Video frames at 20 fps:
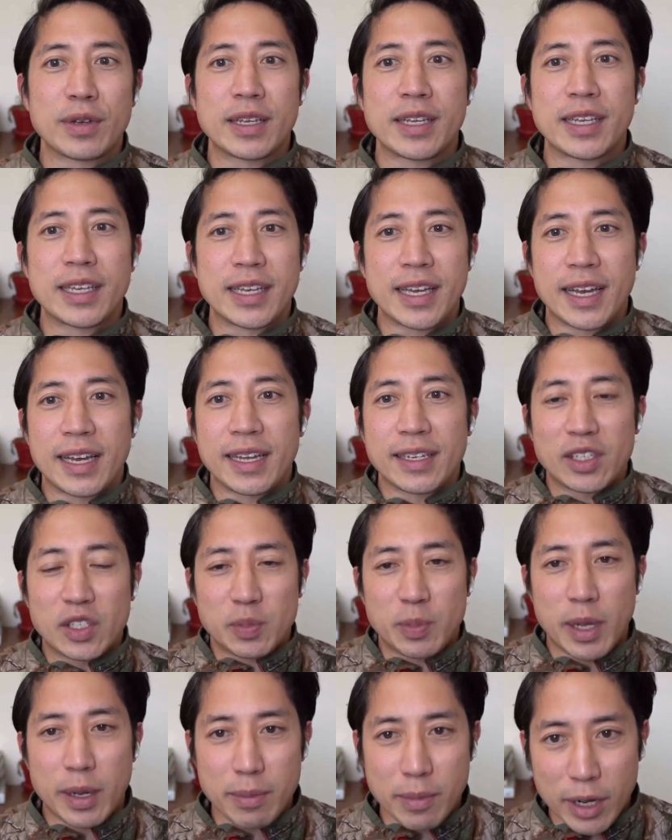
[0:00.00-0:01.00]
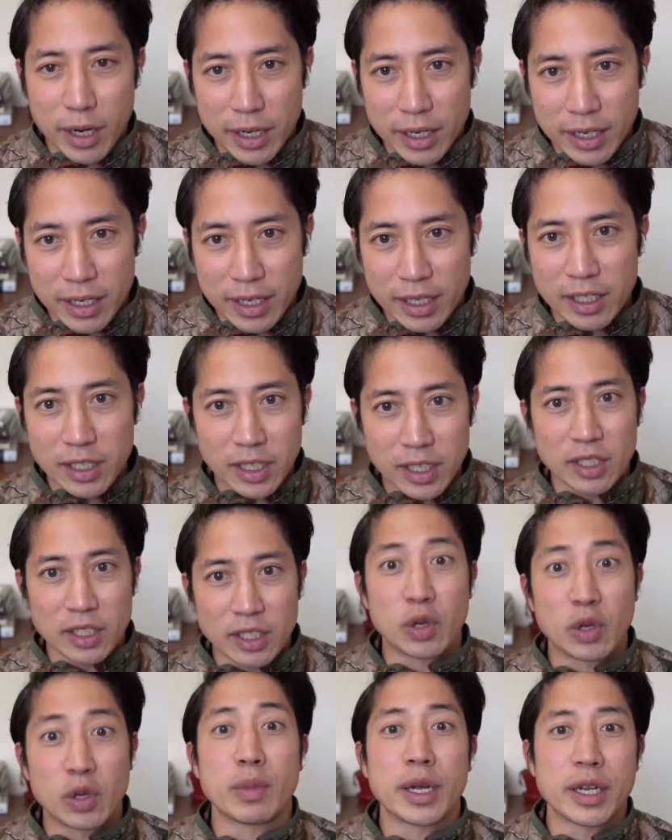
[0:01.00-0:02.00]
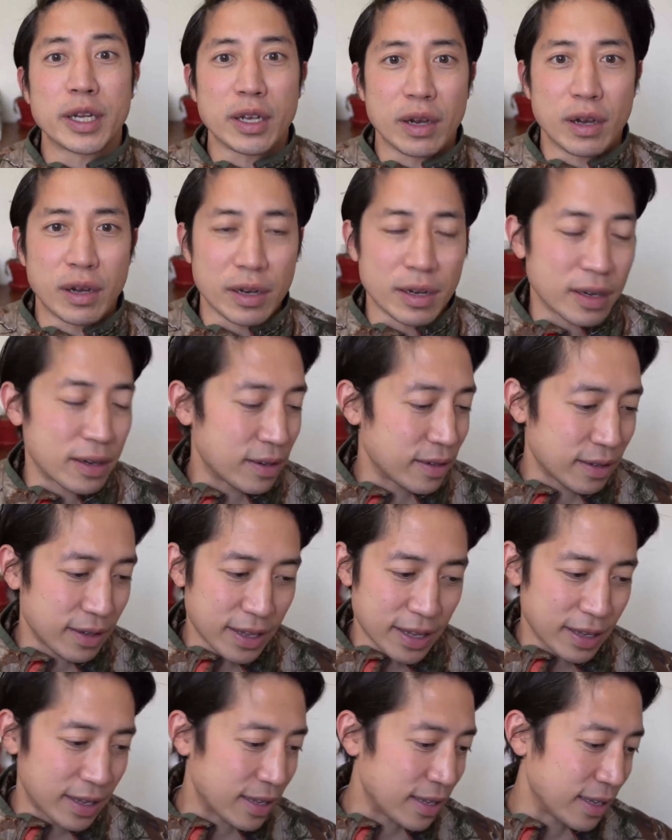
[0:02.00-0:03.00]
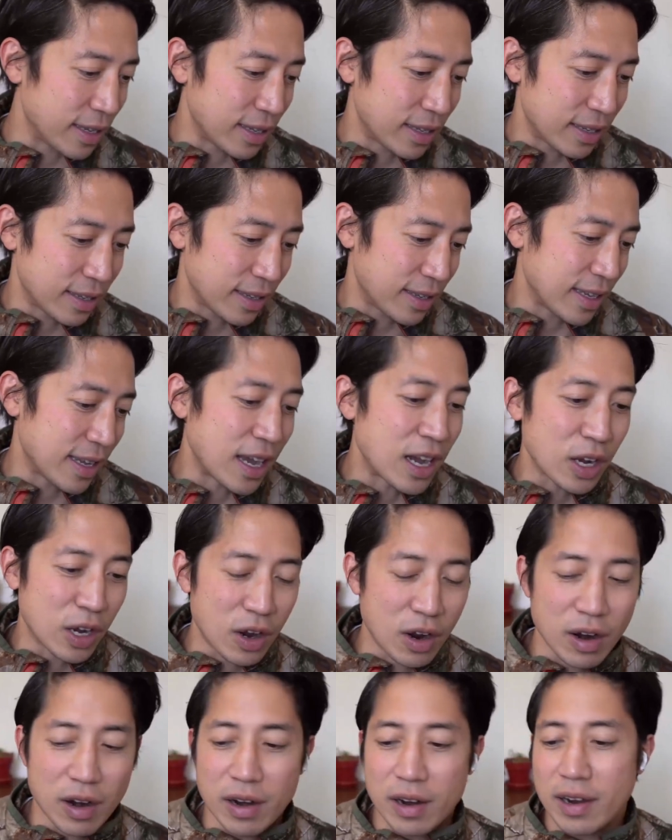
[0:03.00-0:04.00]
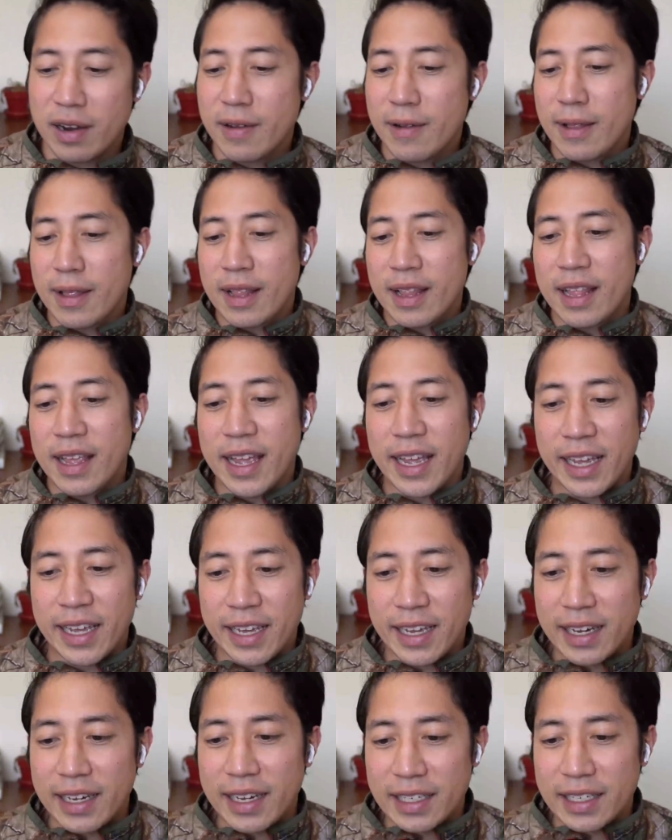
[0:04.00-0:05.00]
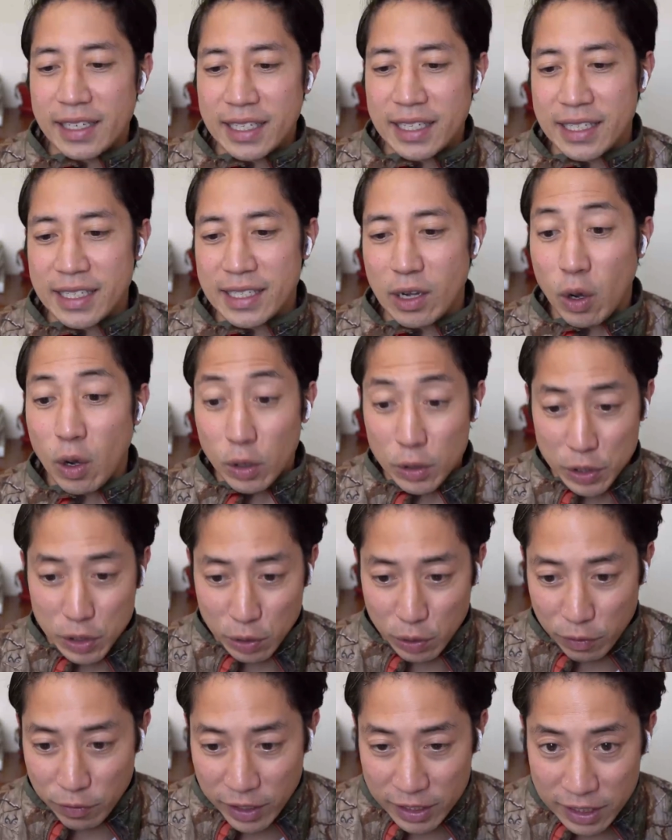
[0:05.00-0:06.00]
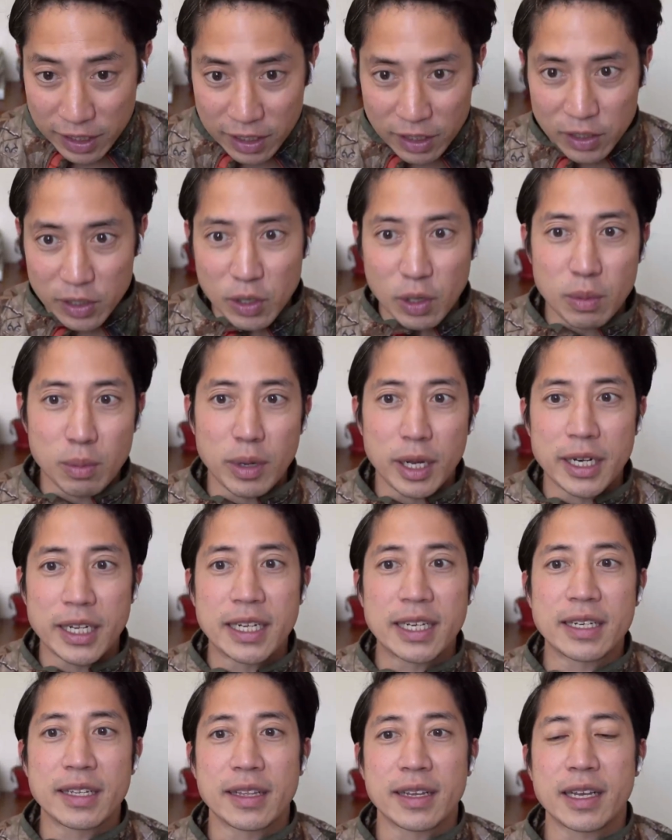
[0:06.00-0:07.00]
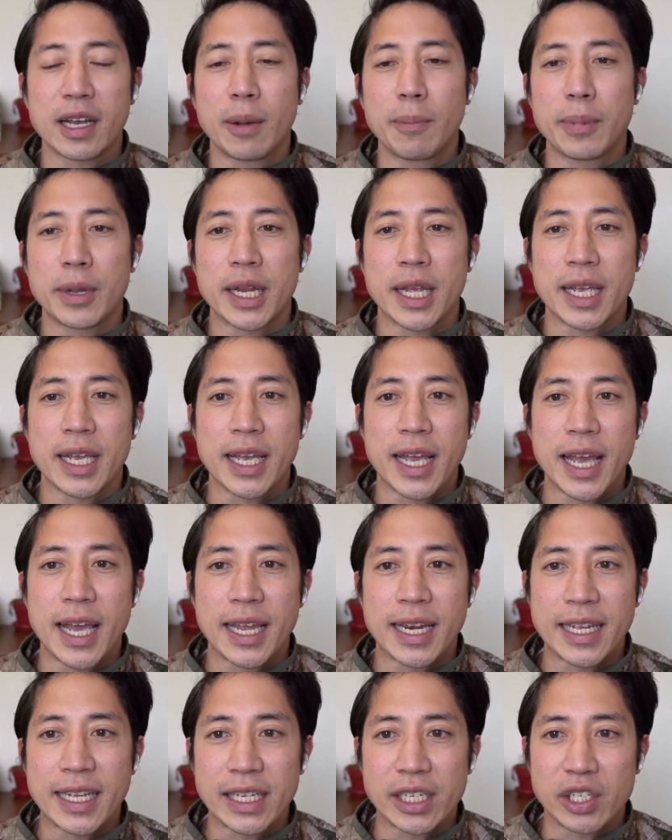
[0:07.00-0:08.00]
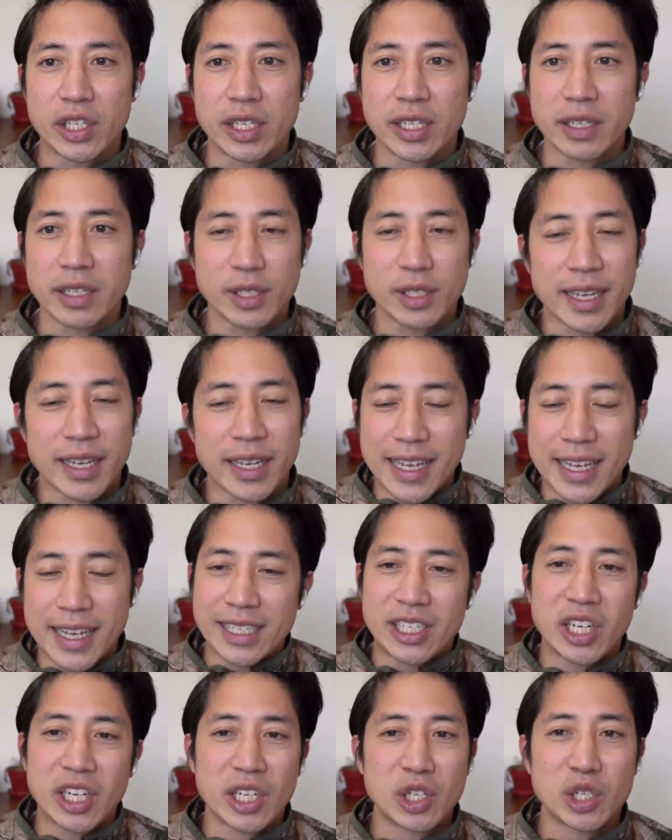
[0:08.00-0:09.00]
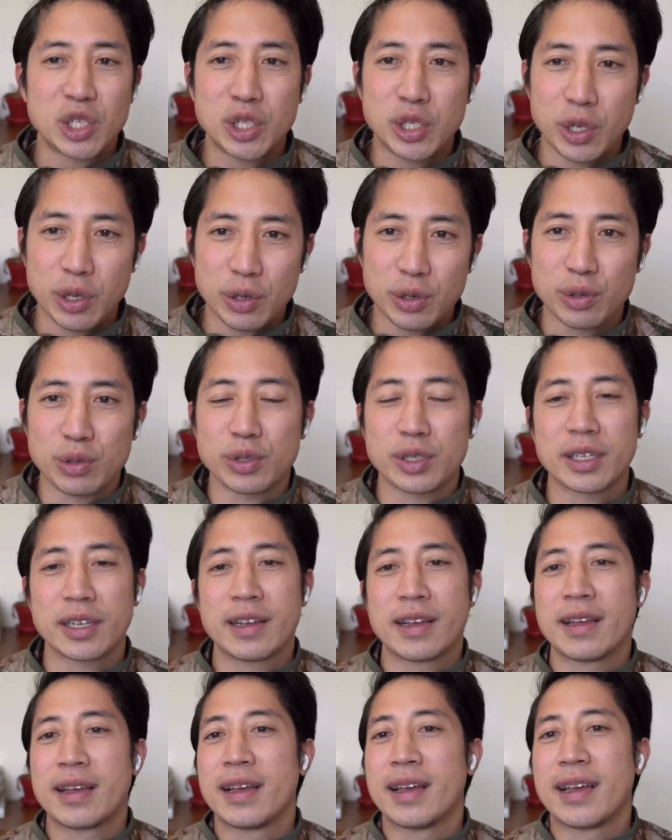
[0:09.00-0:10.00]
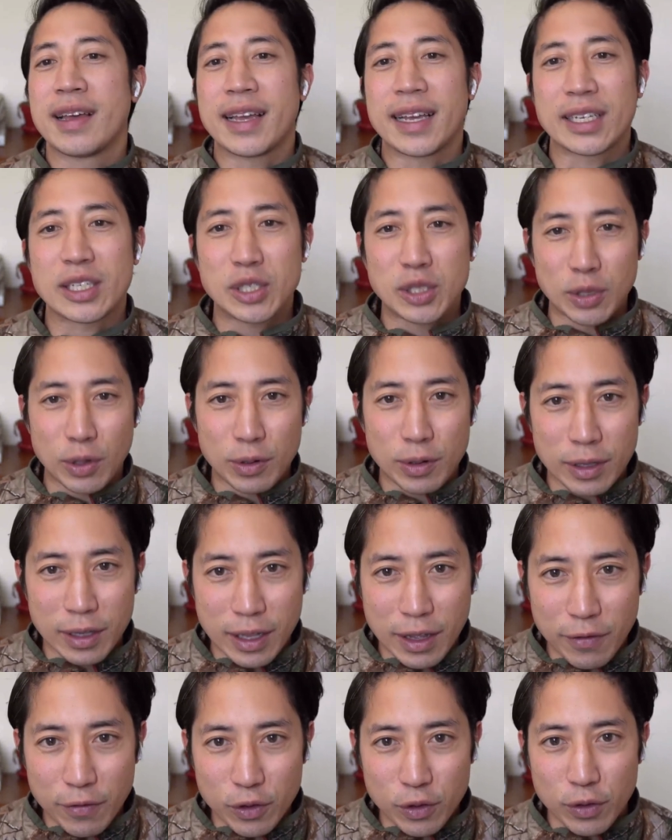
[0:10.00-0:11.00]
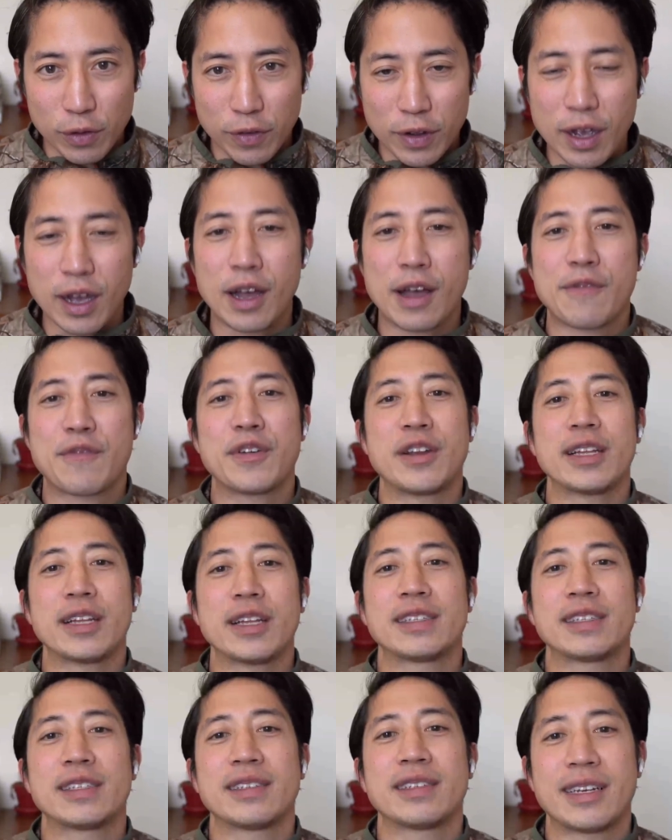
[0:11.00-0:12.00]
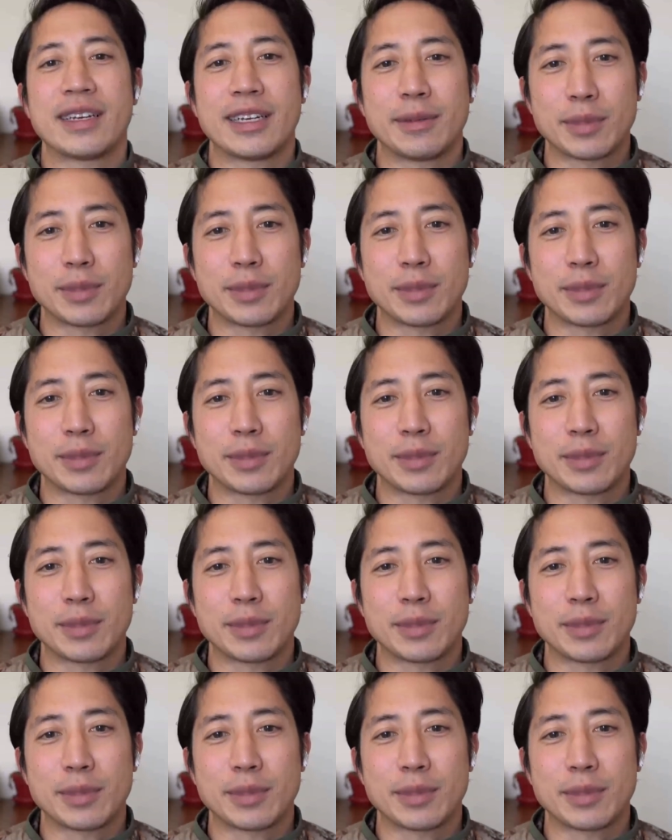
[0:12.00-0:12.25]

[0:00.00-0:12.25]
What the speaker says: he had spent money, his own money on like a car. And he also invested his own money into the company. And he was like, it just shows a certain level of confidence in